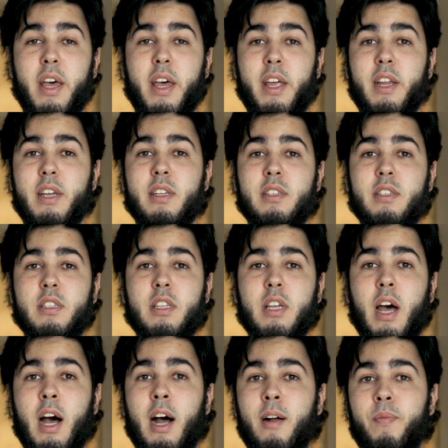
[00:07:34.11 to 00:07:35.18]
it is
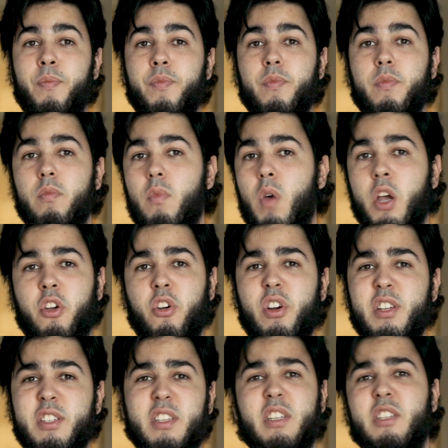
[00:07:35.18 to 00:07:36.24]
a
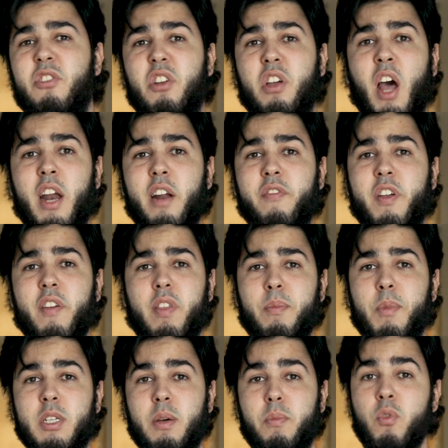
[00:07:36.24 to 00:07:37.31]
courtesy to kind of give
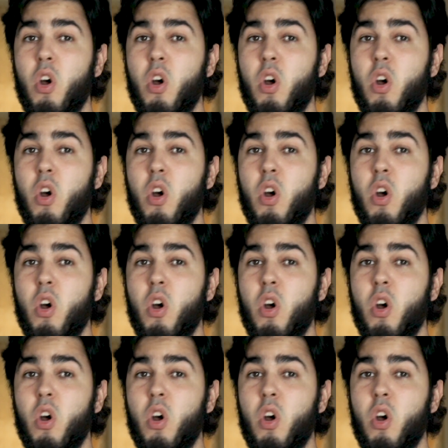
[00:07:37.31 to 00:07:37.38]
them a tip.